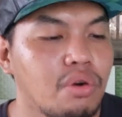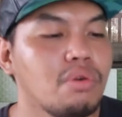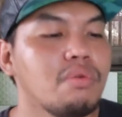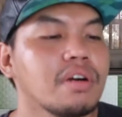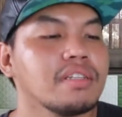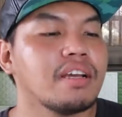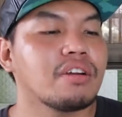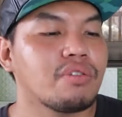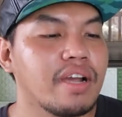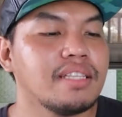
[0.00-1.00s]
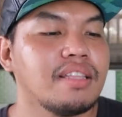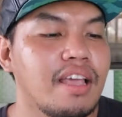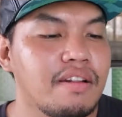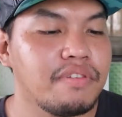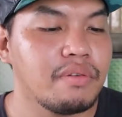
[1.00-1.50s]
Who were the great
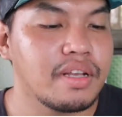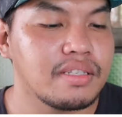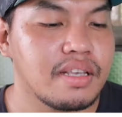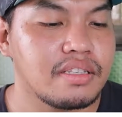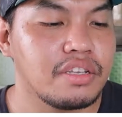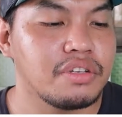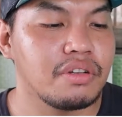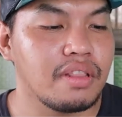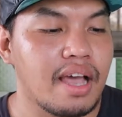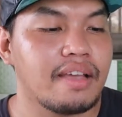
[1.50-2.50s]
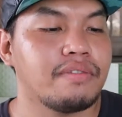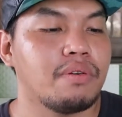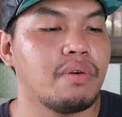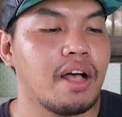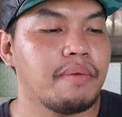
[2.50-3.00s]
influences in your life
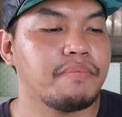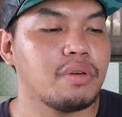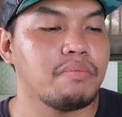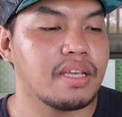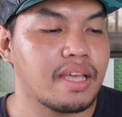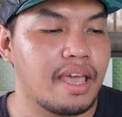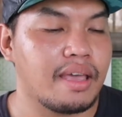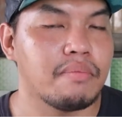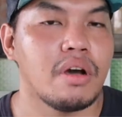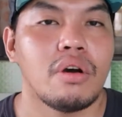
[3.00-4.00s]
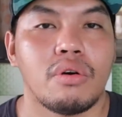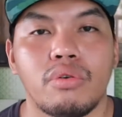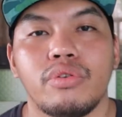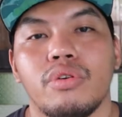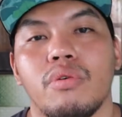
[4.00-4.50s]
who helped you became
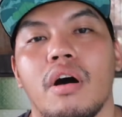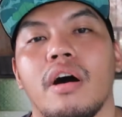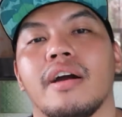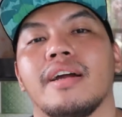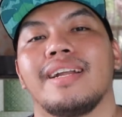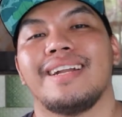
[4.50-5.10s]
who you are